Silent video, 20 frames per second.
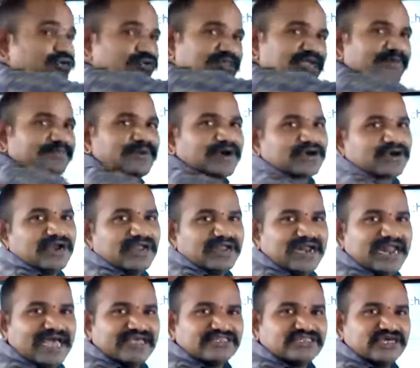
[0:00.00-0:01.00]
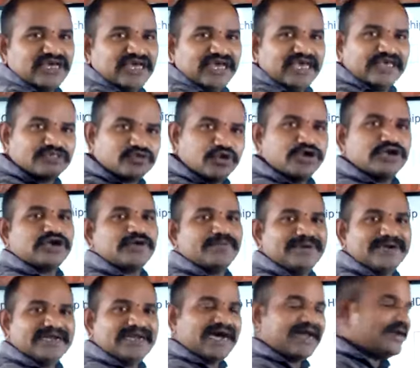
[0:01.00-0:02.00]
that particular latch is going to be
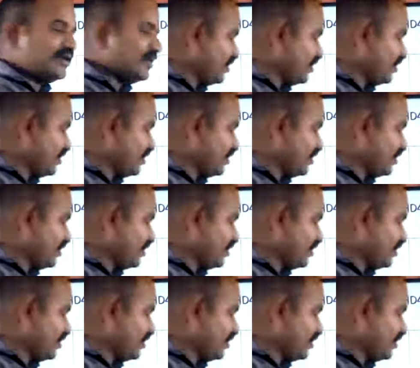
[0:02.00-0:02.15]
done